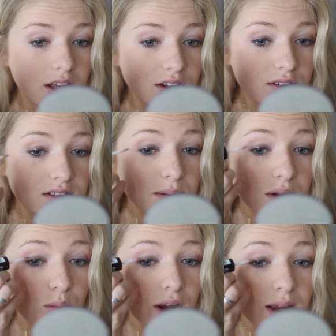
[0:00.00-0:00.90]
It used to
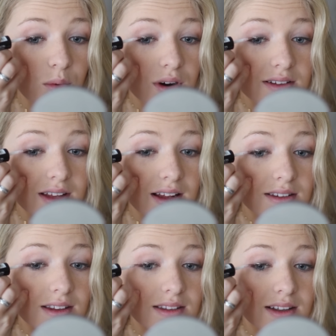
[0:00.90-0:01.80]
be way more
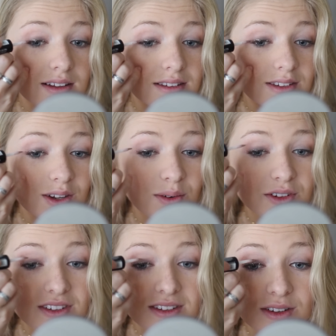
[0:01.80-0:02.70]
intense than this too,
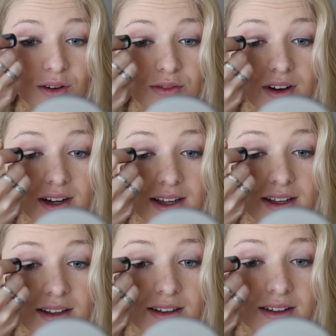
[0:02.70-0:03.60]
which is so funny.